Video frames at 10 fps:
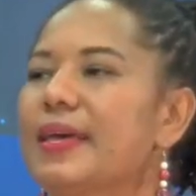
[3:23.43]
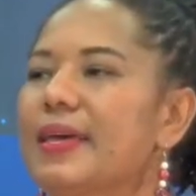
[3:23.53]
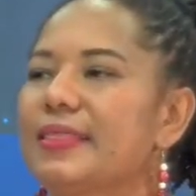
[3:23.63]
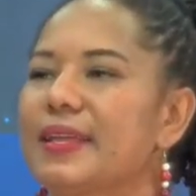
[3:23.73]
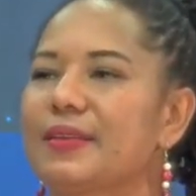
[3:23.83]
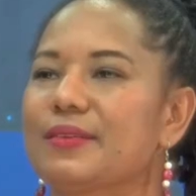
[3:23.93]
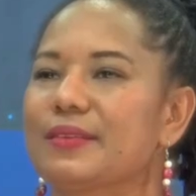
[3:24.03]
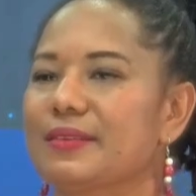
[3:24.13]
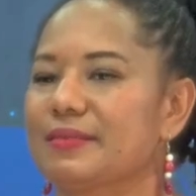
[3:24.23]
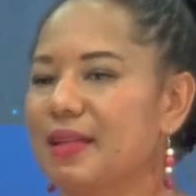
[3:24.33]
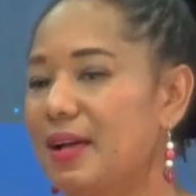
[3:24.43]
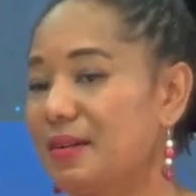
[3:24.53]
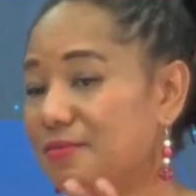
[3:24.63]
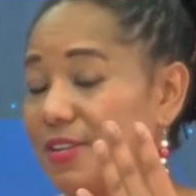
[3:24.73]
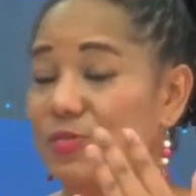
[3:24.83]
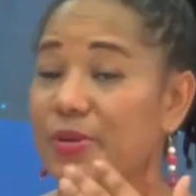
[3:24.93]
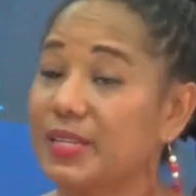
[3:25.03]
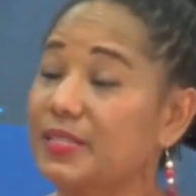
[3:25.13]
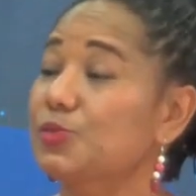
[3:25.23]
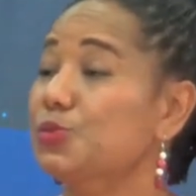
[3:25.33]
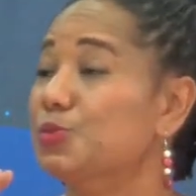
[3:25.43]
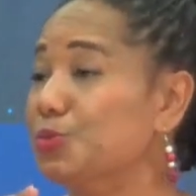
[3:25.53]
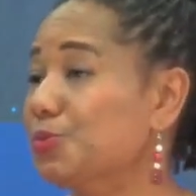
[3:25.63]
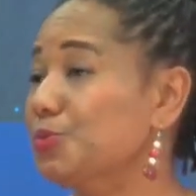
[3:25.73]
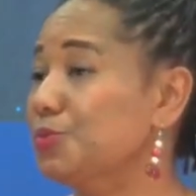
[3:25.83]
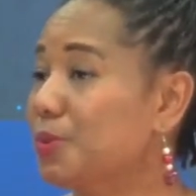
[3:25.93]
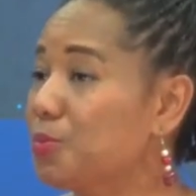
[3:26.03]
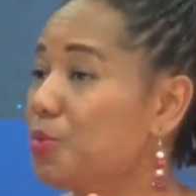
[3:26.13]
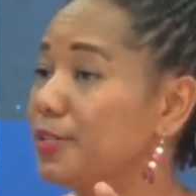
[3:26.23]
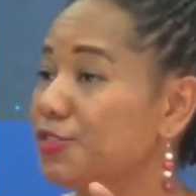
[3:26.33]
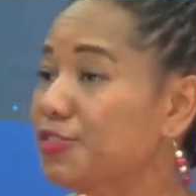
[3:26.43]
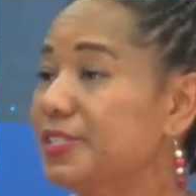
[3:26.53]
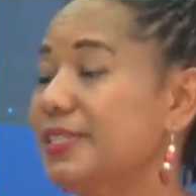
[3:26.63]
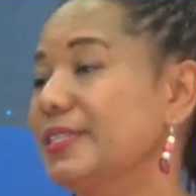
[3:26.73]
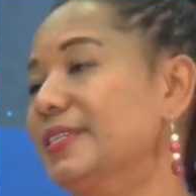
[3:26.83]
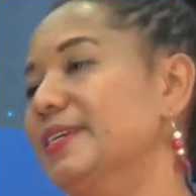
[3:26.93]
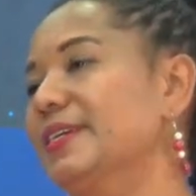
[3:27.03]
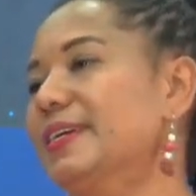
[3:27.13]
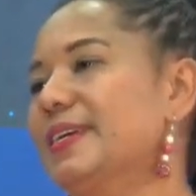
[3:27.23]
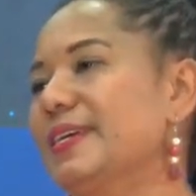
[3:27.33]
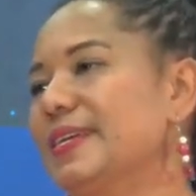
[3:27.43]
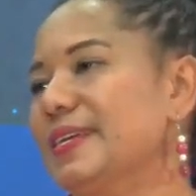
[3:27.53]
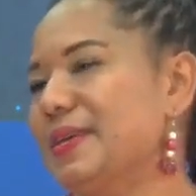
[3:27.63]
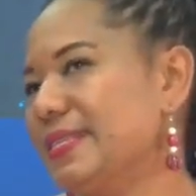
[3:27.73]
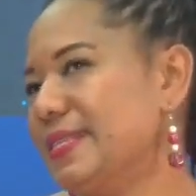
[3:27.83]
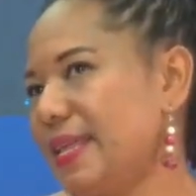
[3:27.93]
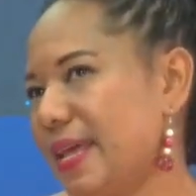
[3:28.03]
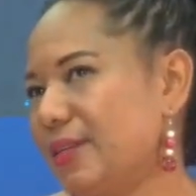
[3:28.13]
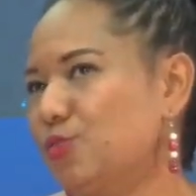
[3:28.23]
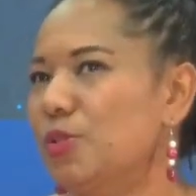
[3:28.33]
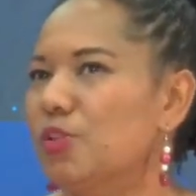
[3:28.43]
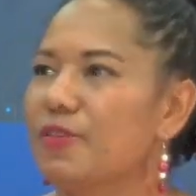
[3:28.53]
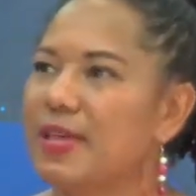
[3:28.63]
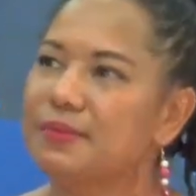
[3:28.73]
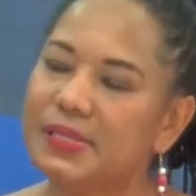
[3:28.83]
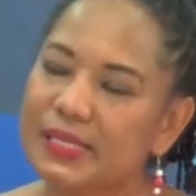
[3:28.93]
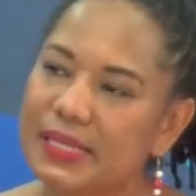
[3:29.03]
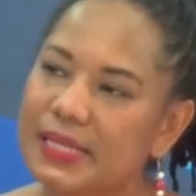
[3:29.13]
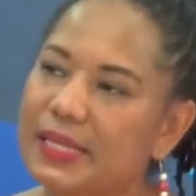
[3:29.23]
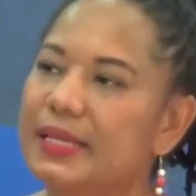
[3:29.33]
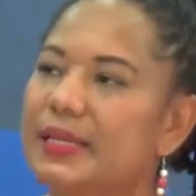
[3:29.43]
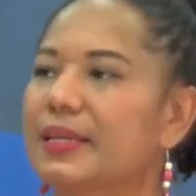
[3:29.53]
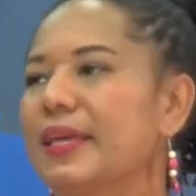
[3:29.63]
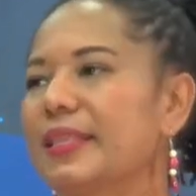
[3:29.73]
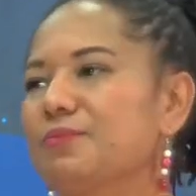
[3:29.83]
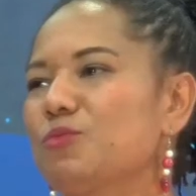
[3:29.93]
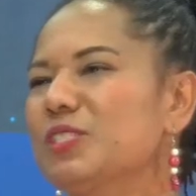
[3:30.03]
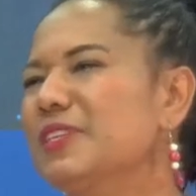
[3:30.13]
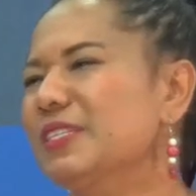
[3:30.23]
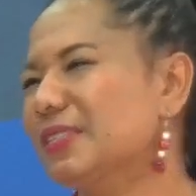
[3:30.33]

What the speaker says: And then graduated to the poetry. And then I do a lot of emceeing and motivational